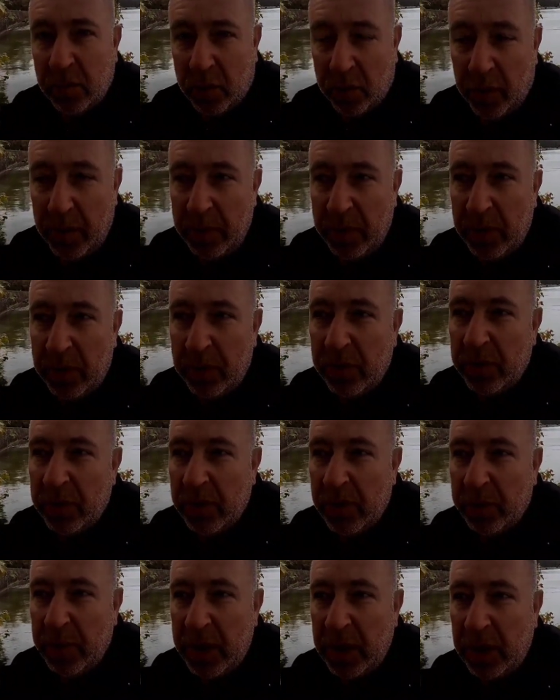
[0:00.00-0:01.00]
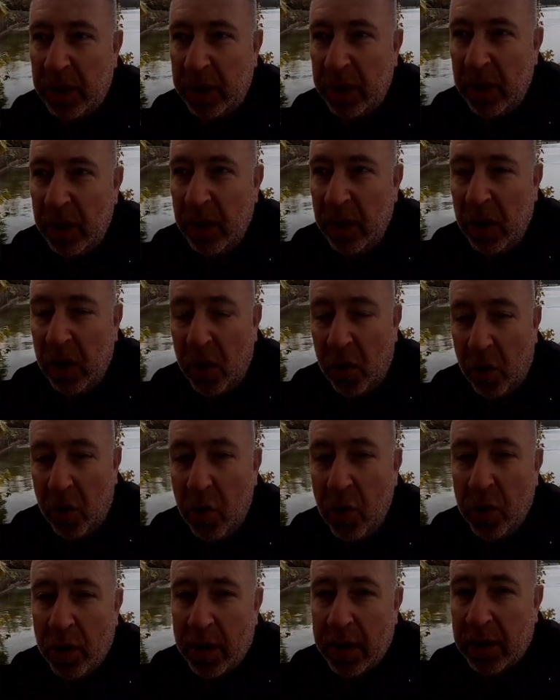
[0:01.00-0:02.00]
criminals, and especially
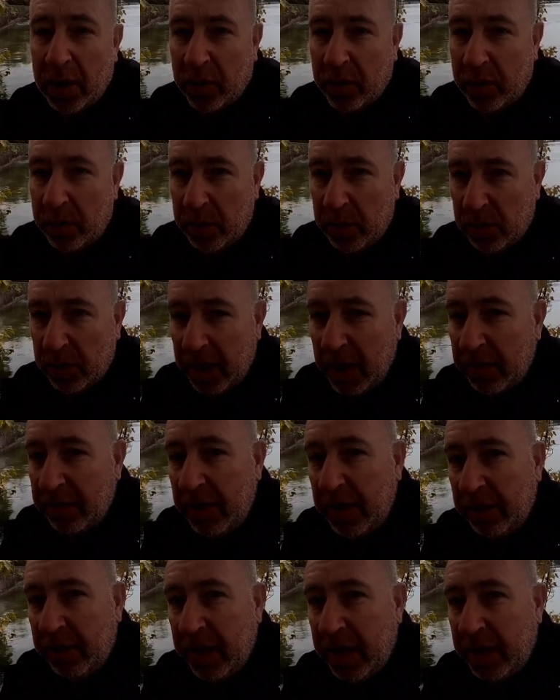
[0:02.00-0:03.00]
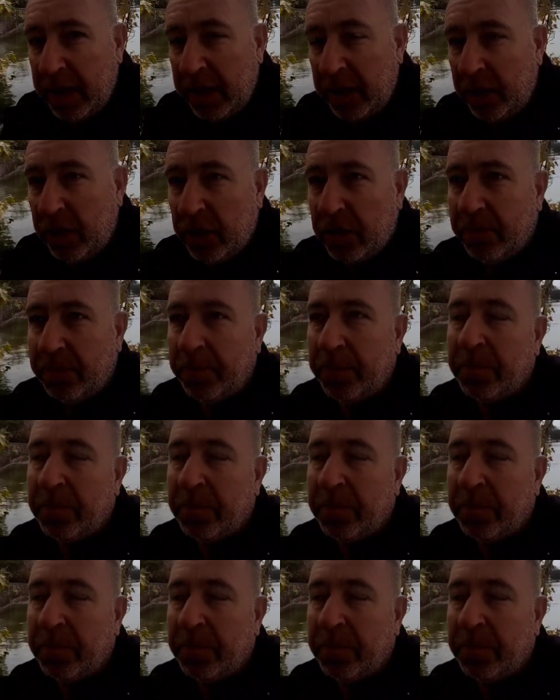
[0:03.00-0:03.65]
organized criminals, have the advantage.